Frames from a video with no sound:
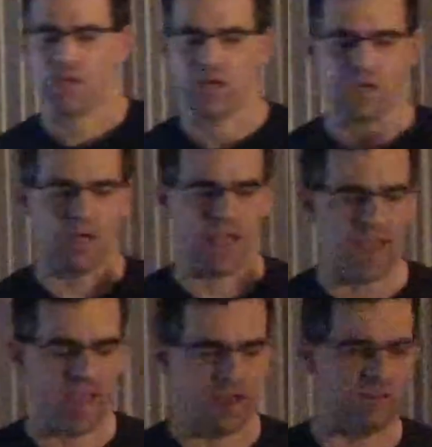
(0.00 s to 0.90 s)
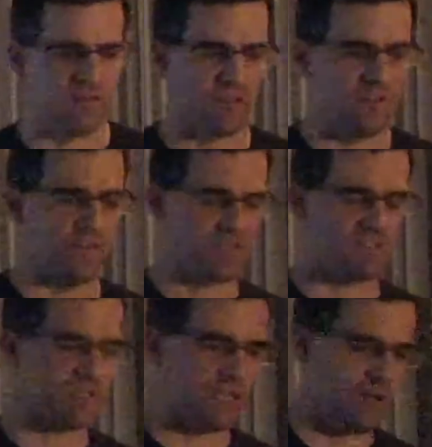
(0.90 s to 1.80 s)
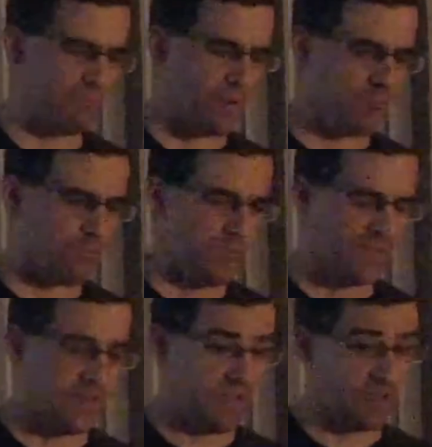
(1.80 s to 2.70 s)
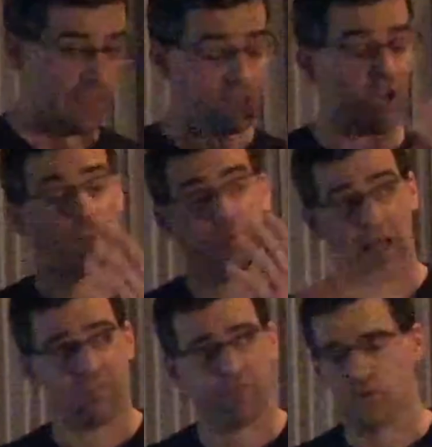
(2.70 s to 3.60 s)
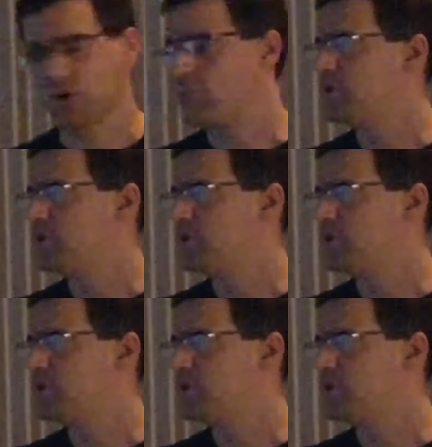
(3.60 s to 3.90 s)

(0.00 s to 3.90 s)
And this is the entire platform